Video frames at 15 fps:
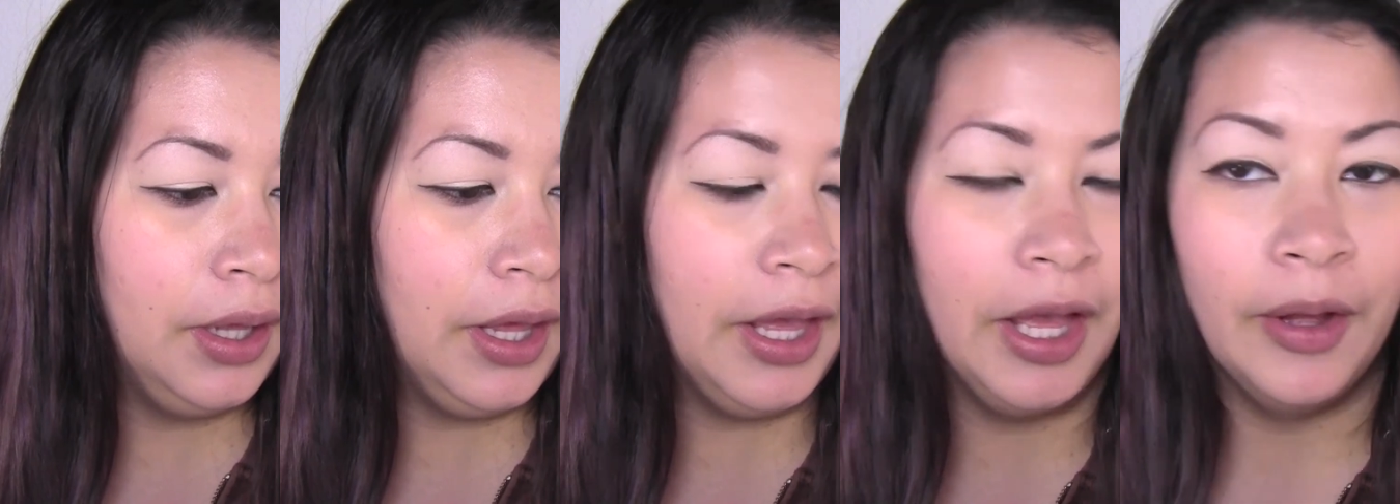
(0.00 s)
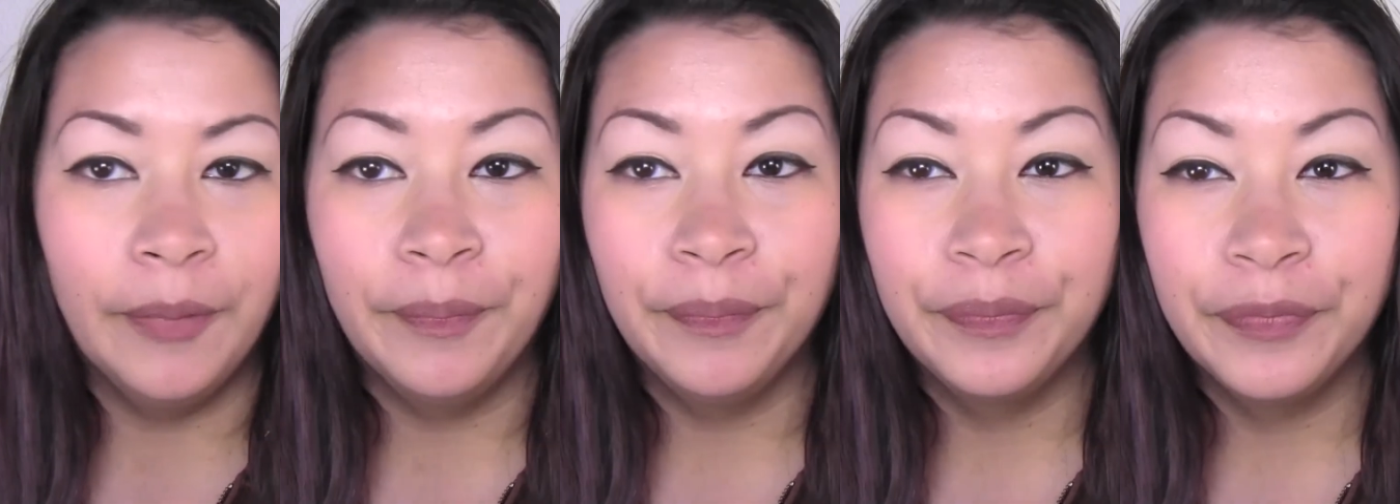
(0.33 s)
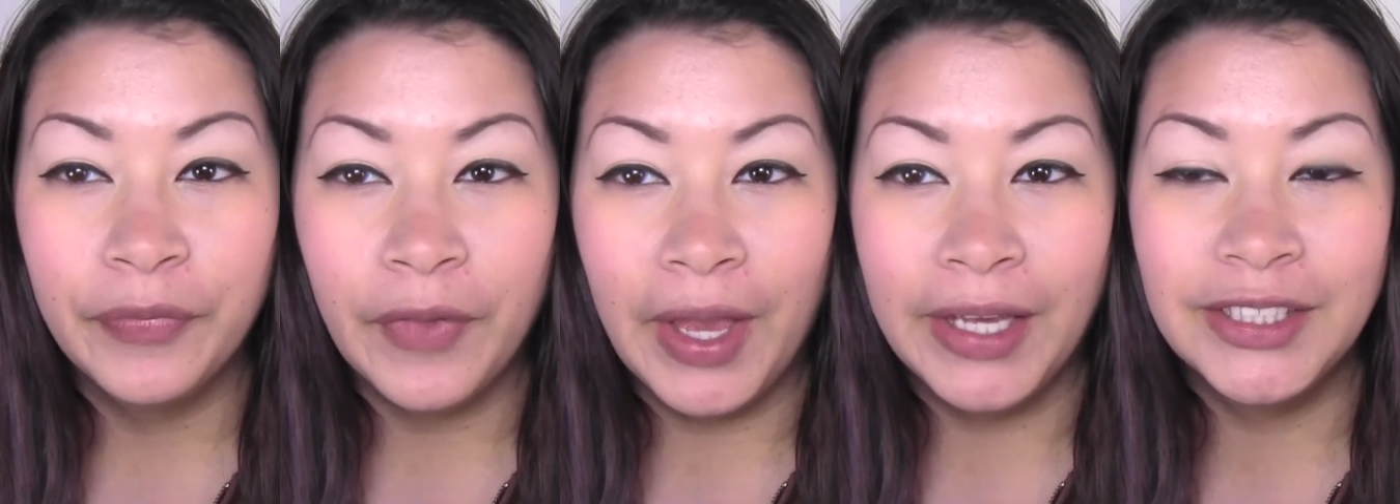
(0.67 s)
Um,
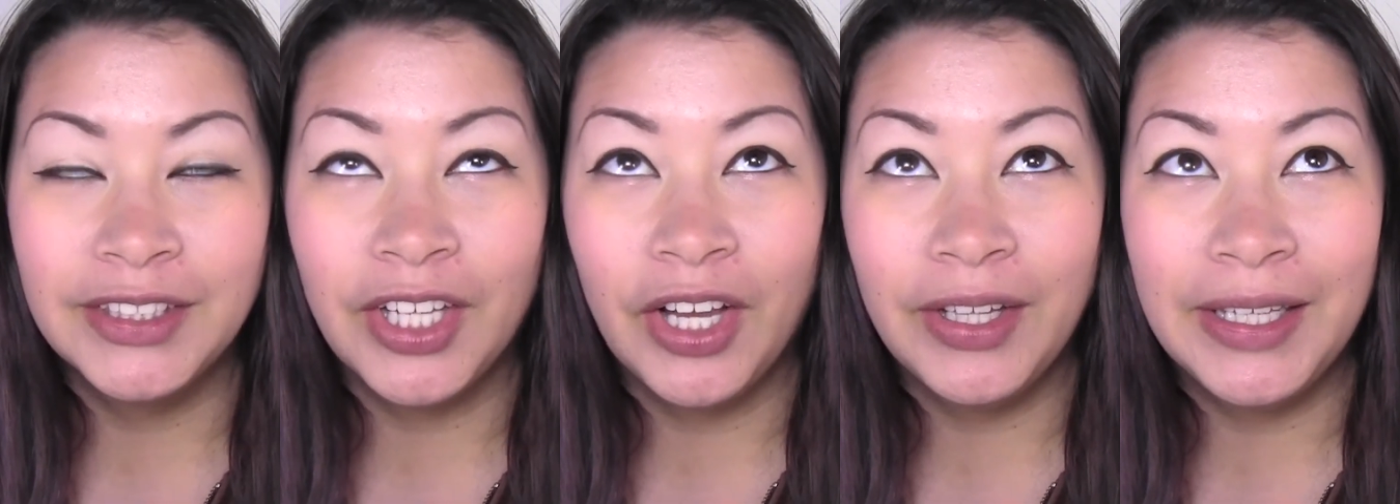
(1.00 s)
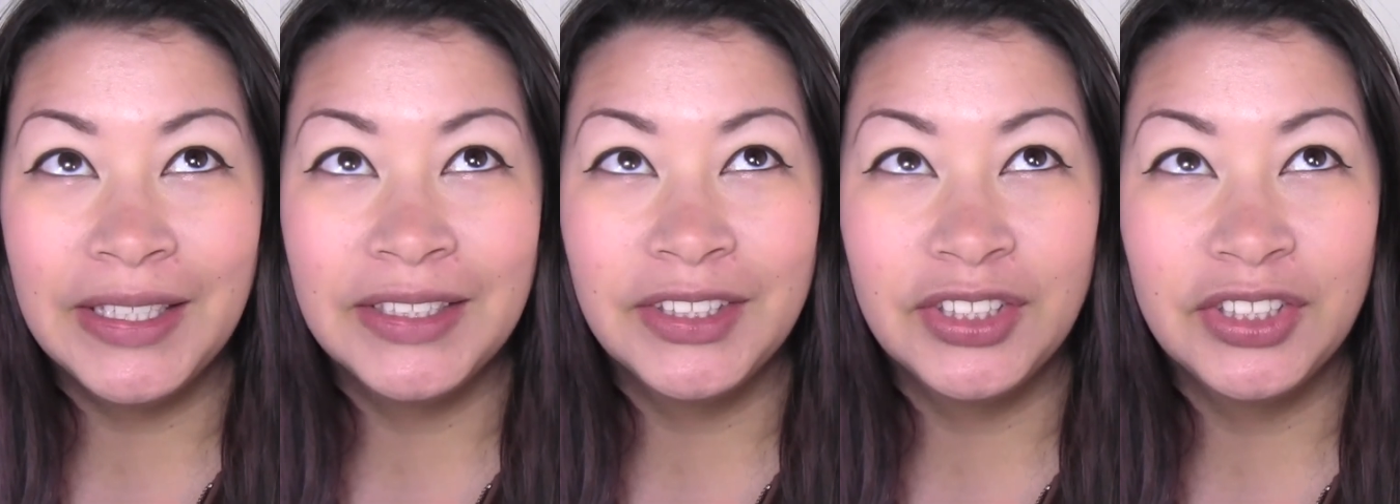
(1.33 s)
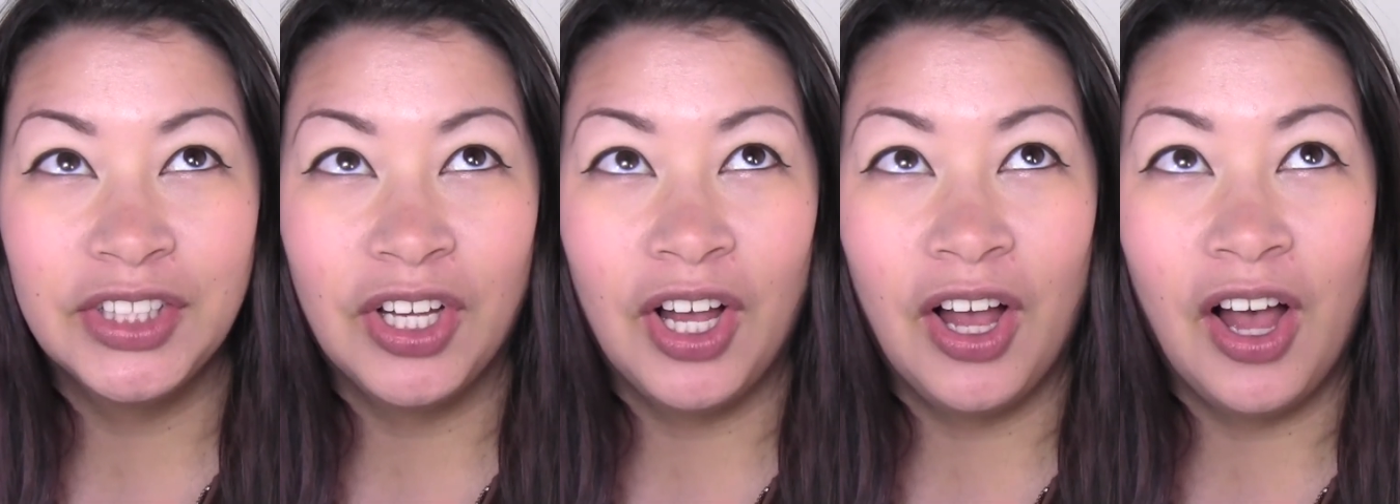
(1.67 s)
I saw this
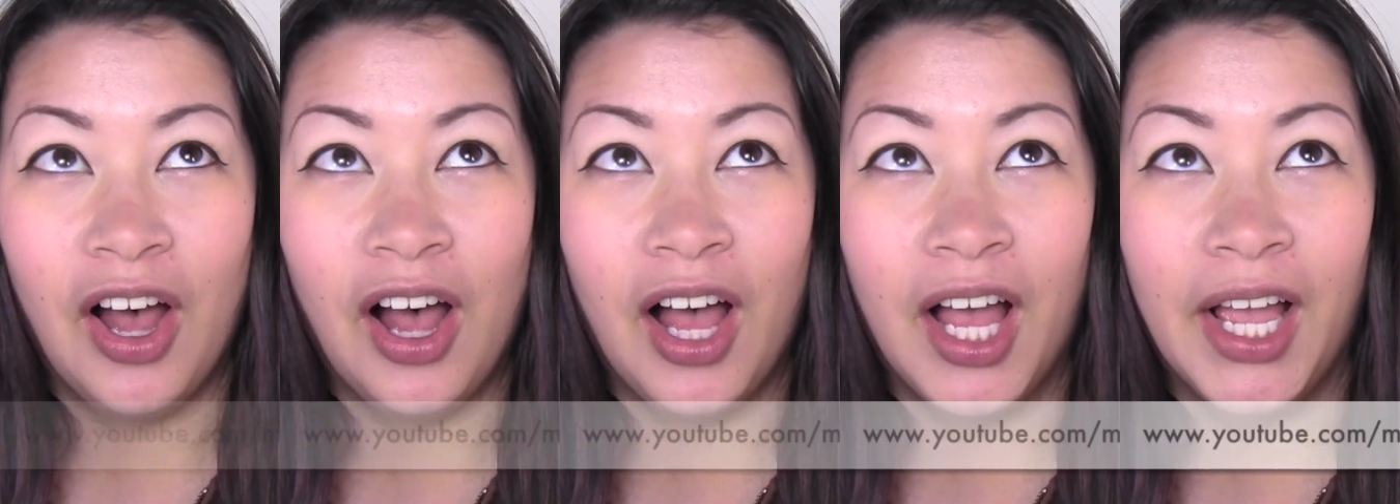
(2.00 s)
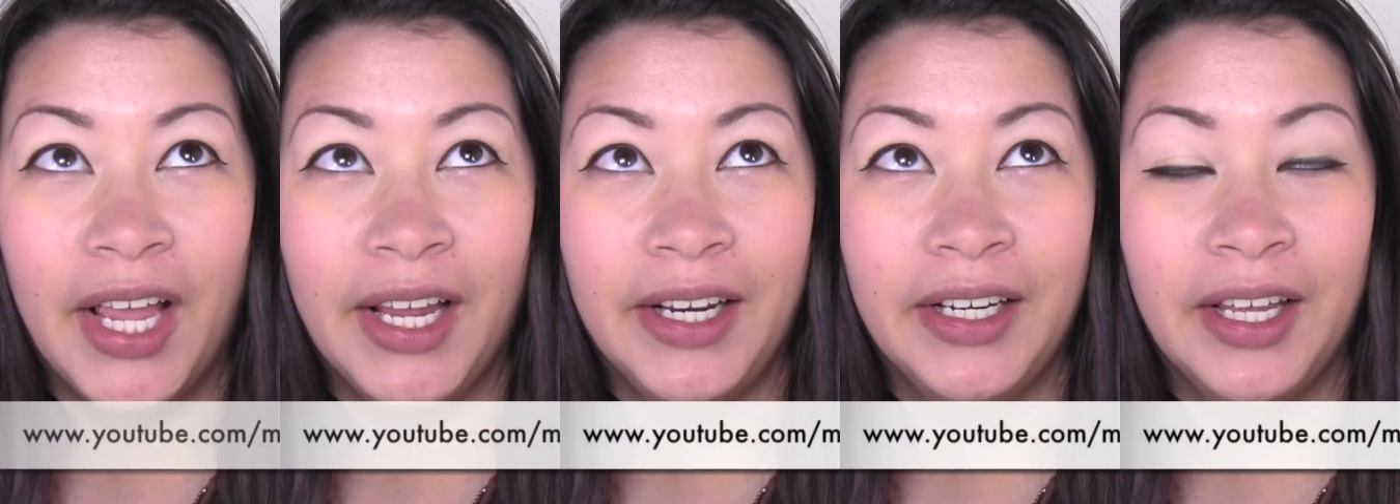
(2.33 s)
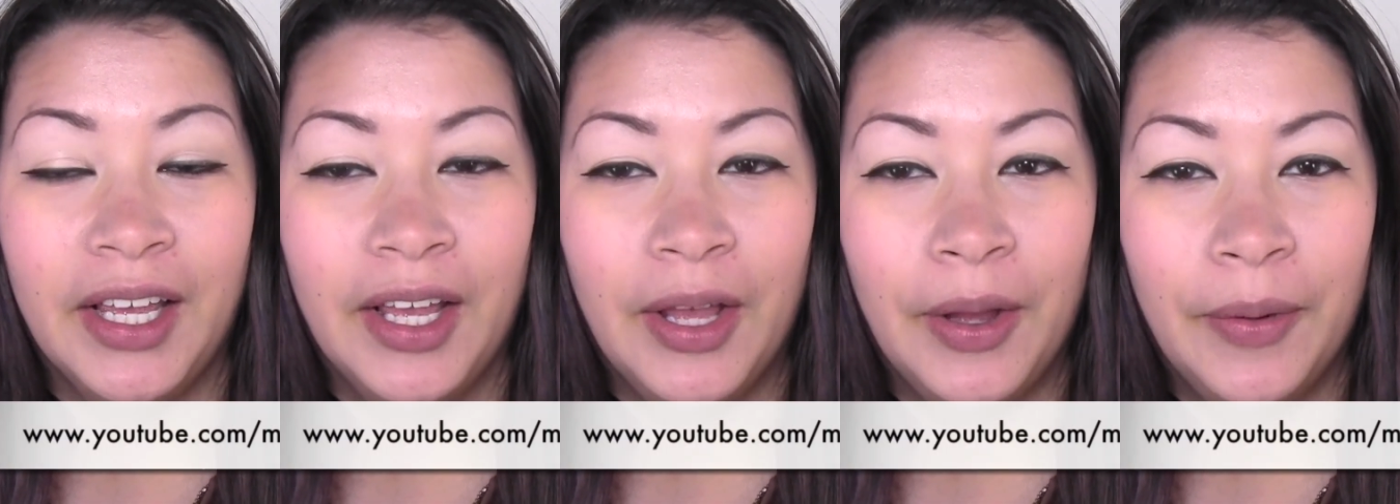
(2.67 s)

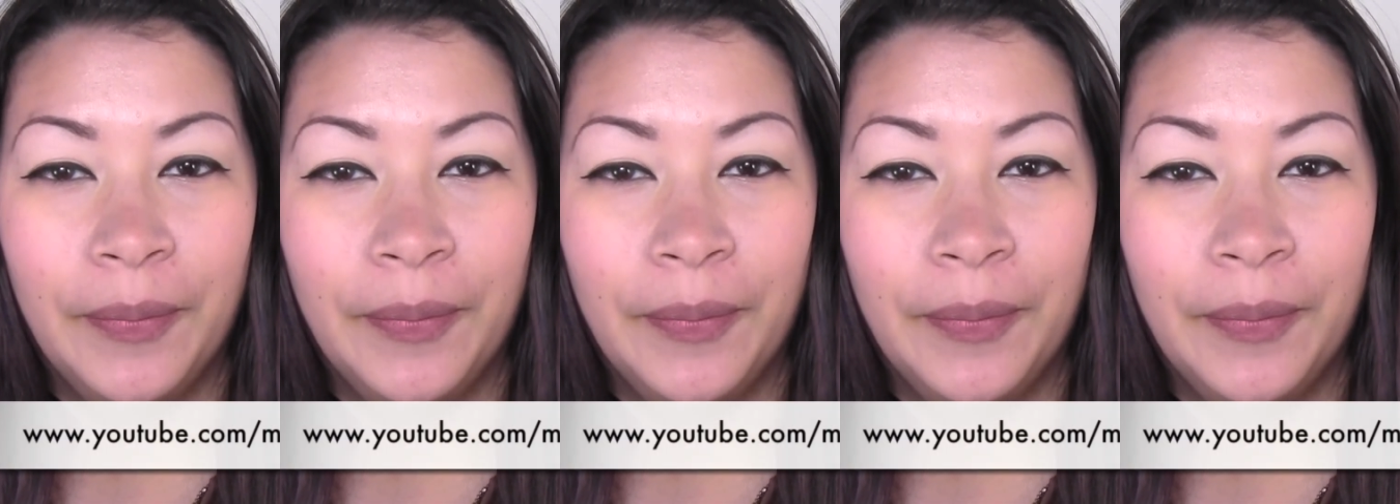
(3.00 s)
on